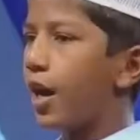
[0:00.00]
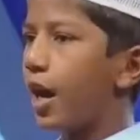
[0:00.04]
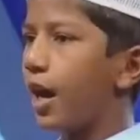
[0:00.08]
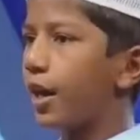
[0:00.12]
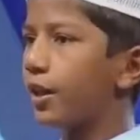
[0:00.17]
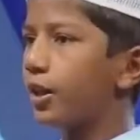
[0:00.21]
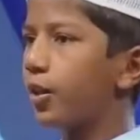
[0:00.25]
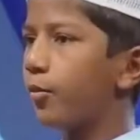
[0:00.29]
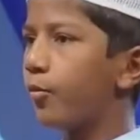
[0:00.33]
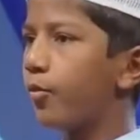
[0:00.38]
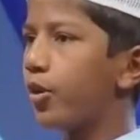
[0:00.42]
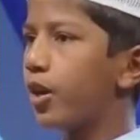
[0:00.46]

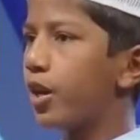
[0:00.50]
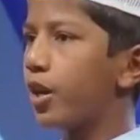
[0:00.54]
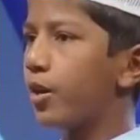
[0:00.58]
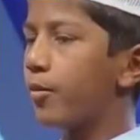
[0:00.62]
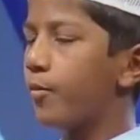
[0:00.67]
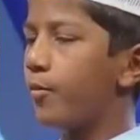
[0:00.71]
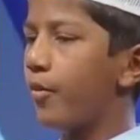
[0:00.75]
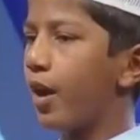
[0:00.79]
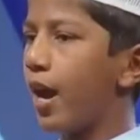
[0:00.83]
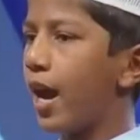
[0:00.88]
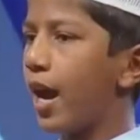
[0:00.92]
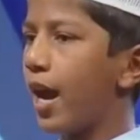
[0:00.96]
Other we
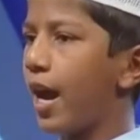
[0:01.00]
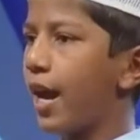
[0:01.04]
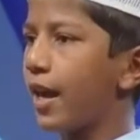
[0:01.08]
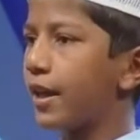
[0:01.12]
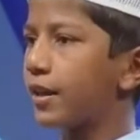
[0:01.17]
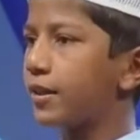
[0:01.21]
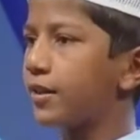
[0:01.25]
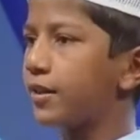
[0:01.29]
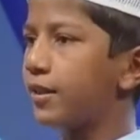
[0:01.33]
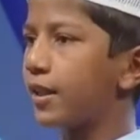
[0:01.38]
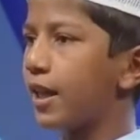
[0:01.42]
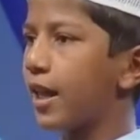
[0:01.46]

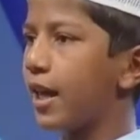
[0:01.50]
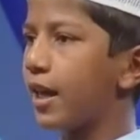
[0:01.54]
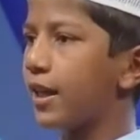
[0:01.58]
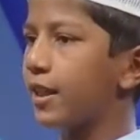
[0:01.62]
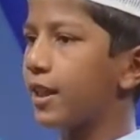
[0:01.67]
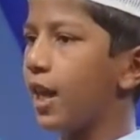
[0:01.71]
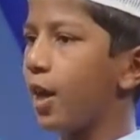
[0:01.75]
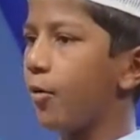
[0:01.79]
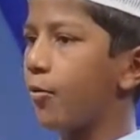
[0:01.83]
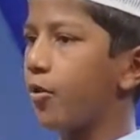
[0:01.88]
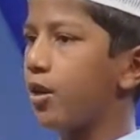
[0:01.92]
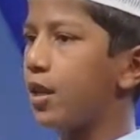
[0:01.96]
brag,
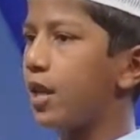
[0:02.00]
say that we